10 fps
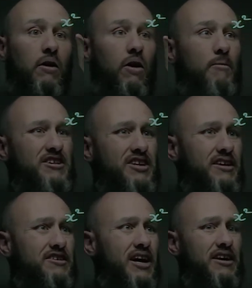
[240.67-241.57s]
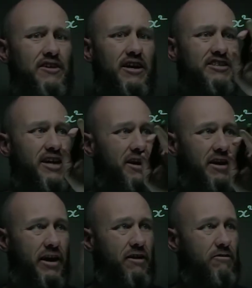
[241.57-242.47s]
I'm actually going to take the x out
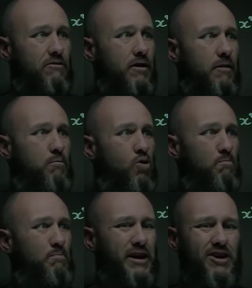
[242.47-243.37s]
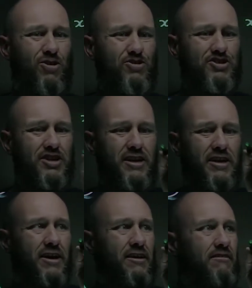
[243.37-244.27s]
now and put B cos C in
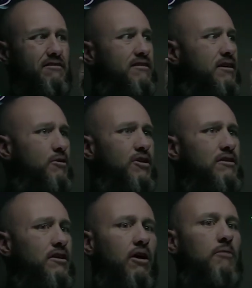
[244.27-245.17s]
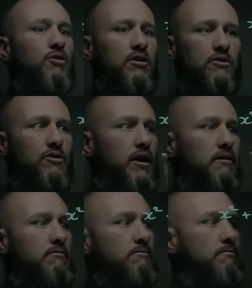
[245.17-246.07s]
there, am I? No, I'm not going to do
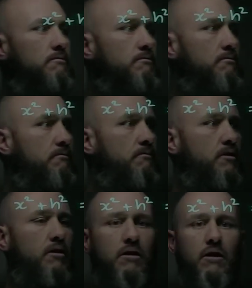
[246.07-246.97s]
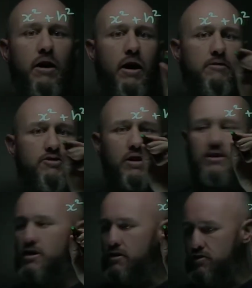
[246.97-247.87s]
that. So let's
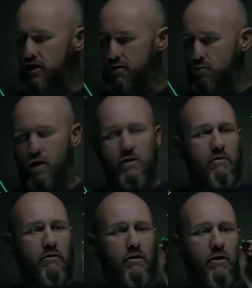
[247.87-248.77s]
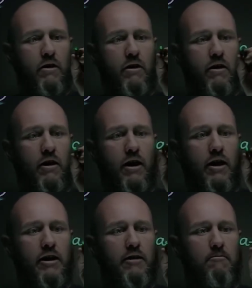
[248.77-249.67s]
get the second one,
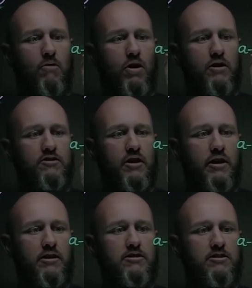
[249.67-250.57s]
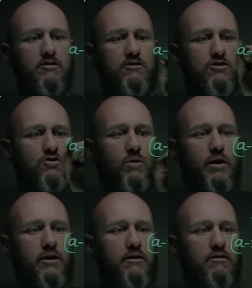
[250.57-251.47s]
A minus x
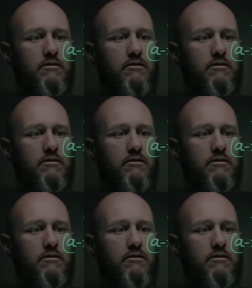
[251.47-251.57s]
squared